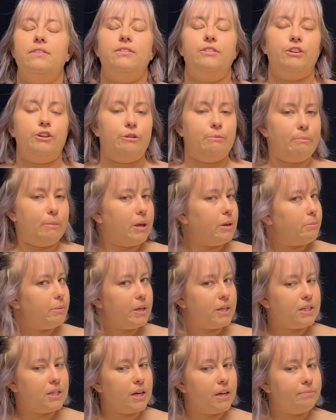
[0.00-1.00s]
there might be a
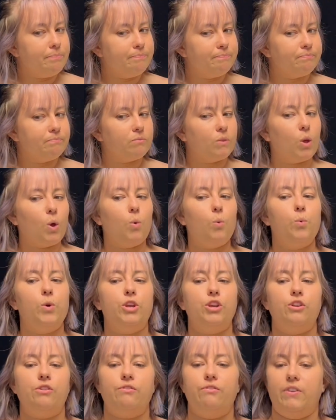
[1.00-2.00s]
time when
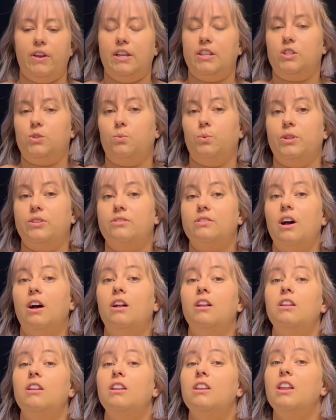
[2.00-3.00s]
you're faced with a
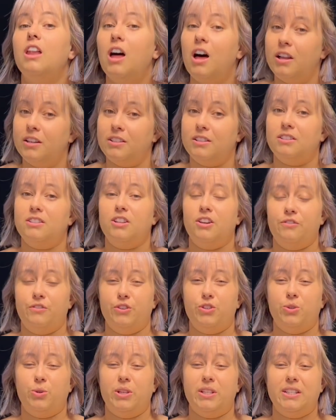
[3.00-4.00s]
lot tougher
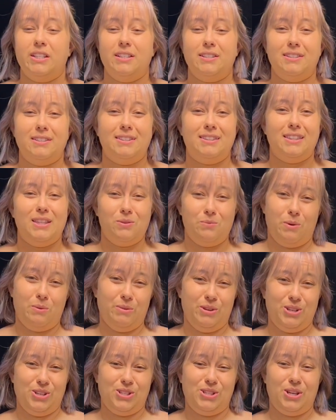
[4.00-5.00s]
choices than what
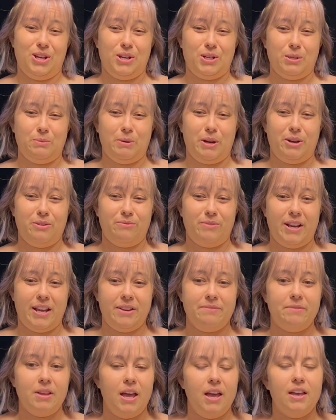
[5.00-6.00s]
we just talked about,
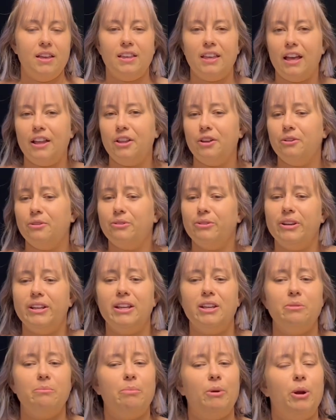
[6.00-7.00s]
right? Yellow,
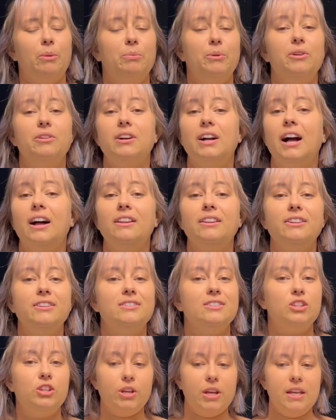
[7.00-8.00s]
green, purple
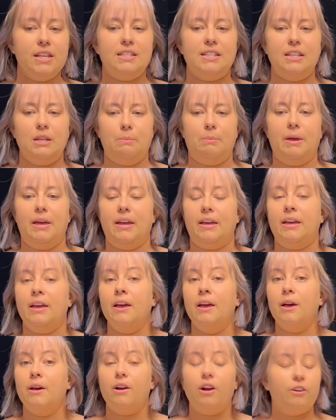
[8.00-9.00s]
colors, they're easy to pick.
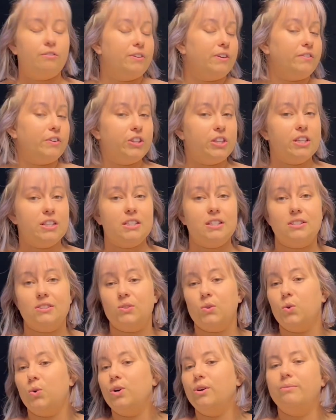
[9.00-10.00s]
Our favorite things in
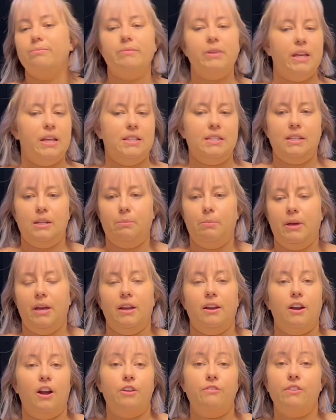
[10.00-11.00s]
school, easy to
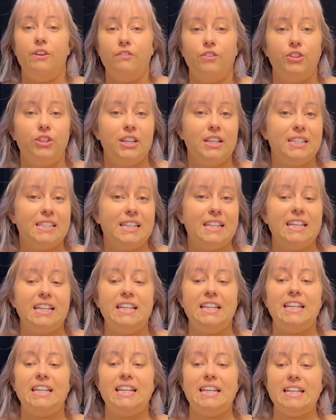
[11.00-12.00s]
pick. Our favorite things to eat,
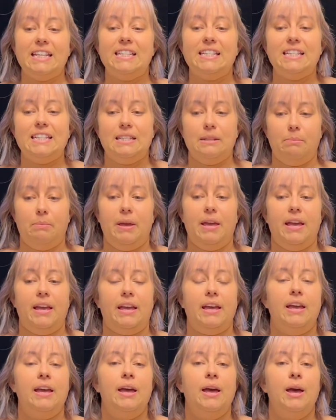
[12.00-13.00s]
easy to
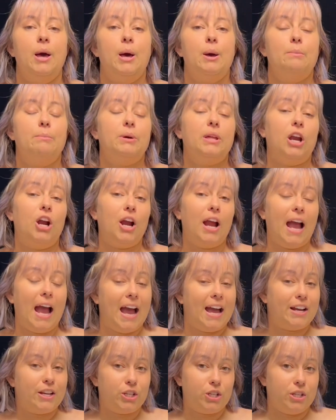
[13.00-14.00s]
pick. But our
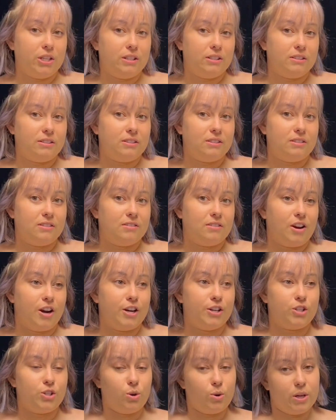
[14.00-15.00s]
actions, our
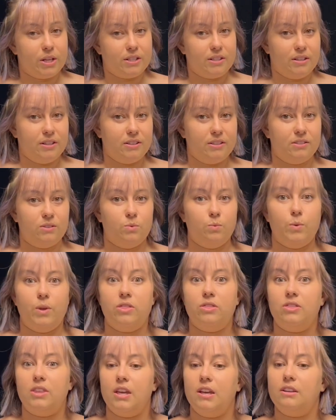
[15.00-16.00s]
choices, when
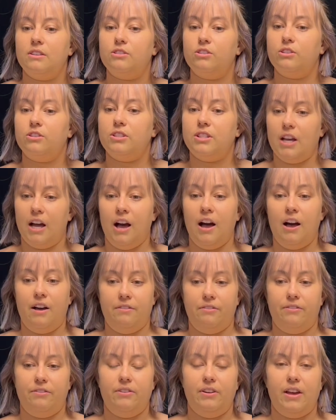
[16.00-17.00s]
things are tough,
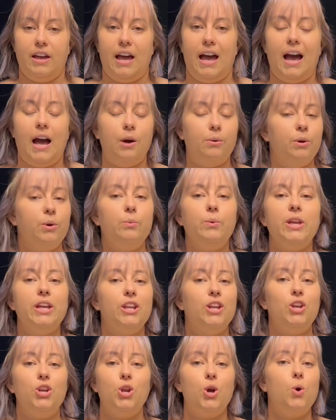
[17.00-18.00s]
how are we going
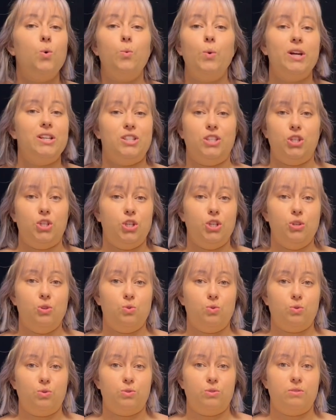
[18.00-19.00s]
to know what to
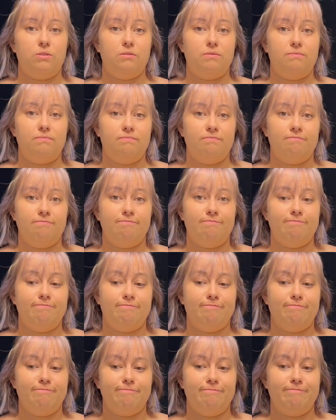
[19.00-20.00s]
choose?
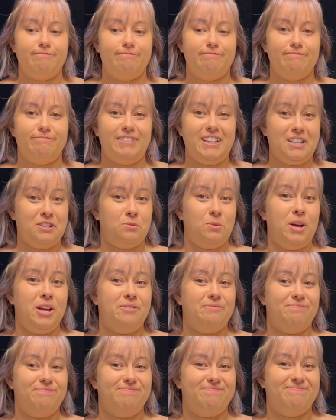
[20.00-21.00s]
Guess what?
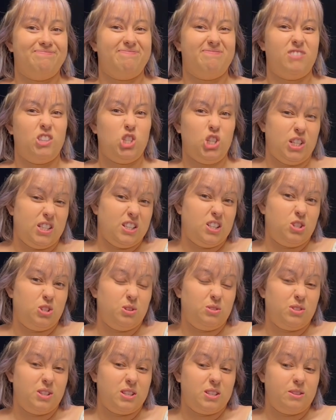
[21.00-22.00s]
Jesus
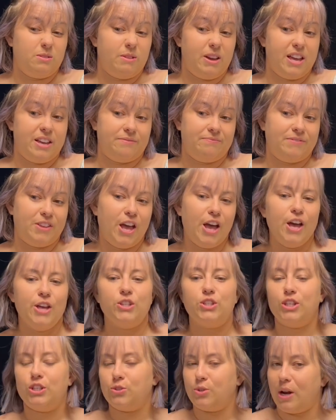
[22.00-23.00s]
shows us the way.
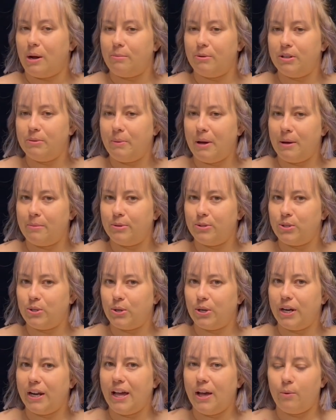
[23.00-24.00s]
So let's grab our Bible
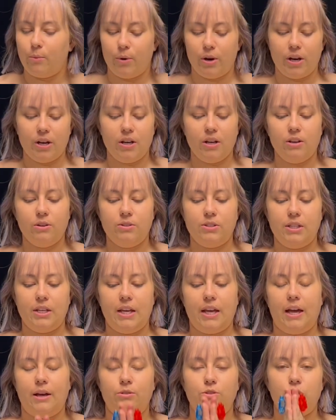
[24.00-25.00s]
story and we're going to go see
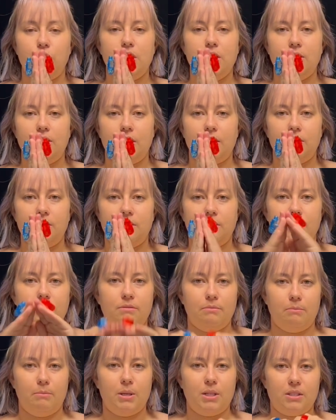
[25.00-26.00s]
how Jesus
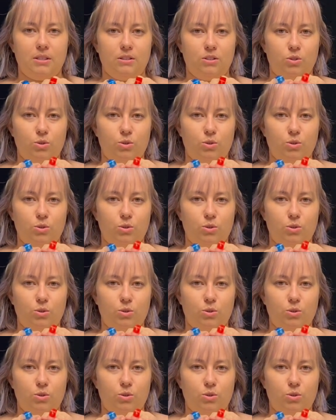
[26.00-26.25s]
makes his